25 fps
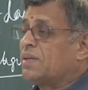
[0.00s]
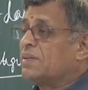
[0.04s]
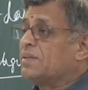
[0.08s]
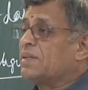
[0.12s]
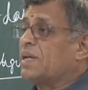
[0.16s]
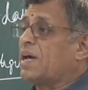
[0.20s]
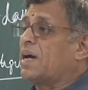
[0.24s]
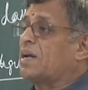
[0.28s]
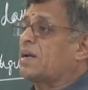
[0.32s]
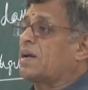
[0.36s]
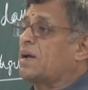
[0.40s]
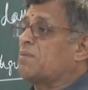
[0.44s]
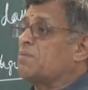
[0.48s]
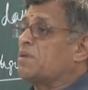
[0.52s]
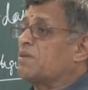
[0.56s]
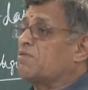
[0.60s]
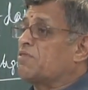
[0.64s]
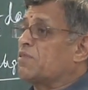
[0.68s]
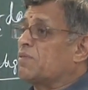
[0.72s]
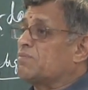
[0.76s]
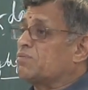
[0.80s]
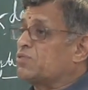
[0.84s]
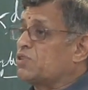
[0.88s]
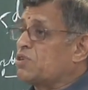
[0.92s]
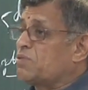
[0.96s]
They are coming
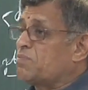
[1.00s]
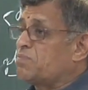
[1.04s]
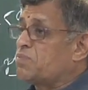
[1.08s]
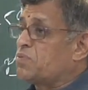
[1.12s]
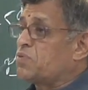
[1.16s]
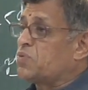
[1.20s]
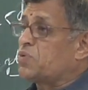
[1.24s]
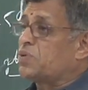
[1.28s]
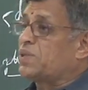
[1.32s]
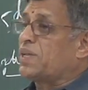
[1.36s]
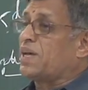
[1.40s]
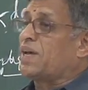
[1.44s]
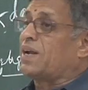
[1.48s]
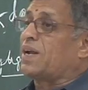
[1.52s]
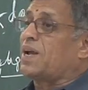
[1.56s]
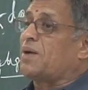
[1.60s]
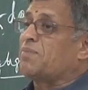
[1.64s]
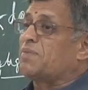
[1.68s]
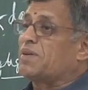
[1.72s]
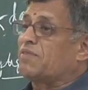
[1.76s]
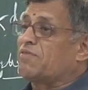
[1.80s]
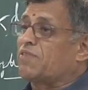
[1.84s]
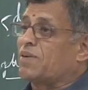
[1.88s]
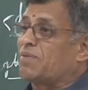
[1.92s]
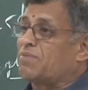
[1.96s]
from Tirupur, they are
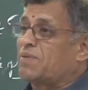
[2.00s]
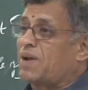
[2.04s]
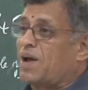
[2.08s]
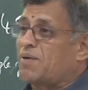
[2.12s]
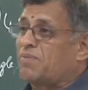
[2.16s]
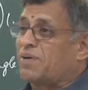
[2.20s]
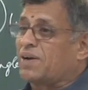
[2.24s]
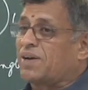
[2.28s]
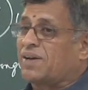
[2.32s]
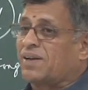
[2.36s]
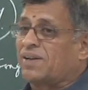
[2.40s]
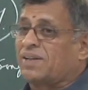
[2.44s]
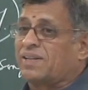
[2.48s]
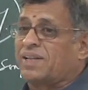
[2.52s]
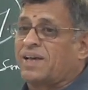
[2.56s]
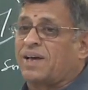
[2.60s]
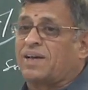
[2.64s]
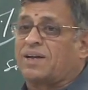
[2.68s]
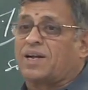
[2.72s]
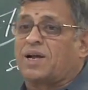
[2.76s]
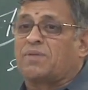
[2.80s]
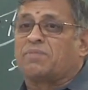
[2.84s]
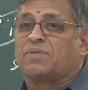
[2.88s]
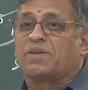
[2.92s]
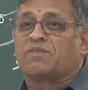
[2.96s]
coming from Namakkal, they
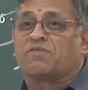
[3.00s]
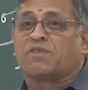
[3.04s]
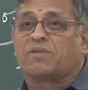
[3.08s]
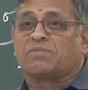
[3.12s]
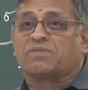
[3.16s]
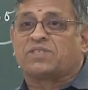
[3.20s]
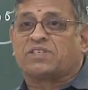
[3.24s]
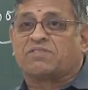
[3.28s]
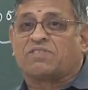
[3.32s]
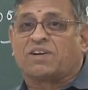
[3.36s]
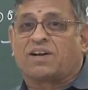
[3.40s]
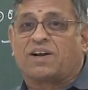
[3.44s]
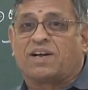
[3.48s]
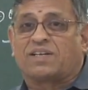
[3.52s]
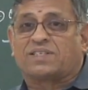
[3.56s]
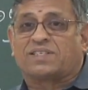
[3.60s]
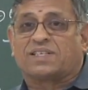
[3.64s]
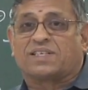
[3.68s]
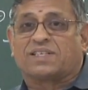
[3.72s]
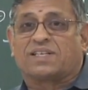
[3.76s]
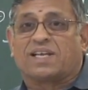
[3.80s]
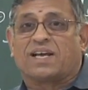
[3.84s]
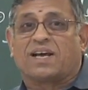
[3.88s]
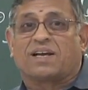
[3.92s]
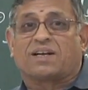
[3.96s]
are coming from
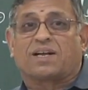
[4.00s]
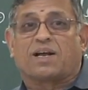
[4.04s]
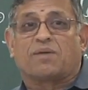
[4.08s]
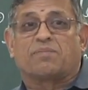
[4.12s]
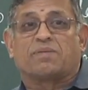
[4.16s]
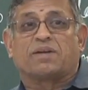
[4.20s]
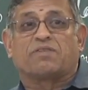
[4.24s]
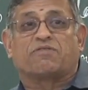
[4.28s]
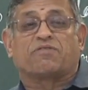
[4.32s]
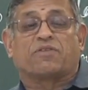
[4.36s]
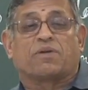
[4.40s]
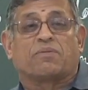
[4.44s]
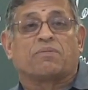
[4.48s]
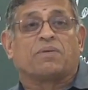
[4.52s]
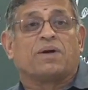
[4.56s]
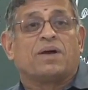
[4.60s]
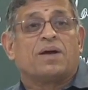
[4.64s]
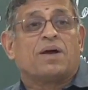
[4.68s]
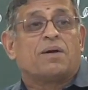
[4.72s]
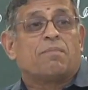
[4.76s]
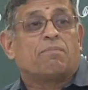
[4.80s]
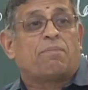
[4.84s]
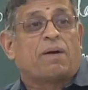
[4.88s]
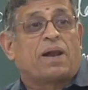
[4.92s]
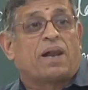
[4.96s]
Shivakashi, they are coming from
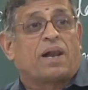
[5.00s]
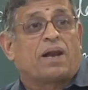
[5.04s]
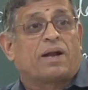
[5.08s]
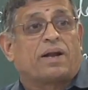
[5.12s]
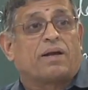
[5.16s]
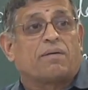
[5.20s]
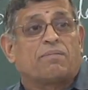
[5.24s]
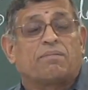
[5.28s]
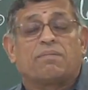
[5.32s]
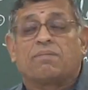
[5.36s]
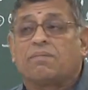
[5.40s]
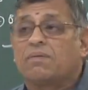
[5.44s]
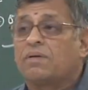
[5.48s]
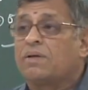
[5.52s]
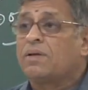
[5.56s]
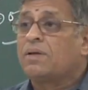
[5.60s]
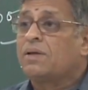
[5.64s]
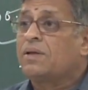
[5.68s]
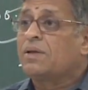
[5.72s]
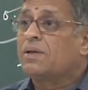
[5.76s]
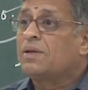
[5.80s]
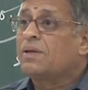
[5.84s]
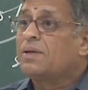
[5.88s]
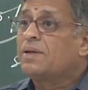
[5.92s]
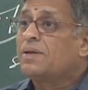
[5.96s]
Palladam.
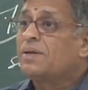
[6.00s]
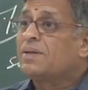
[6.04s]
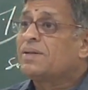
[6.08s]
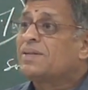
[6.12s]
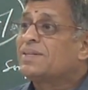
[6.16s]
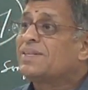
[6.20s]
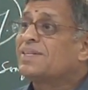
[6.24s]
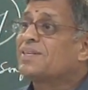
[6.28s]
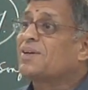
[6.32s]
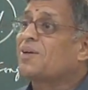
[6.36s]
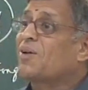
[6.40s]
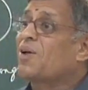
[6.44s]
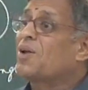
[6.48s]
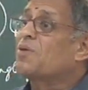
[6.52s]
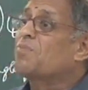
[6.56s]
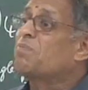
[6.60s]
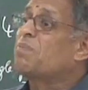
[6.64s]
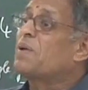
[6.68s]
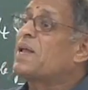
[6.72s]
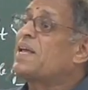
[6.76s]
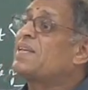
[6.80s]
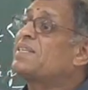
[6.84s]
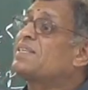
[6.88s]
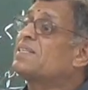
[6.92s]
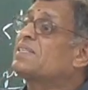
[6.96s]
These are all
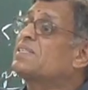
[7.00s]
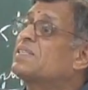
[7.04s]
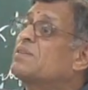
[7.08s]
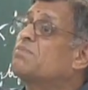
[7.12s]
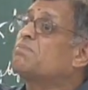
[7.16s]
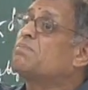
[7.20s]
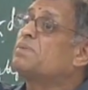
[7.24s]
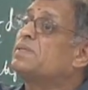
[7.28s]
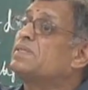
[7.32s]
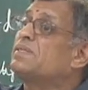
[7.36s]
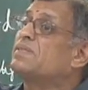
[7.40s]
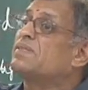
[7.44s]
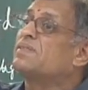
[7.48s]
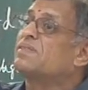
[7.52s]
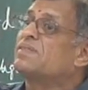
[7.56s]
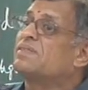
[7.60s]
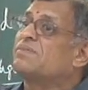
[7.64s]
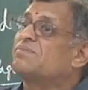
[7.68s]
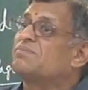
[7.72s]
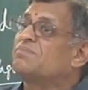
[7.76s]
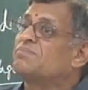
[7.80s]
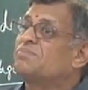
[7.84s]
places of business.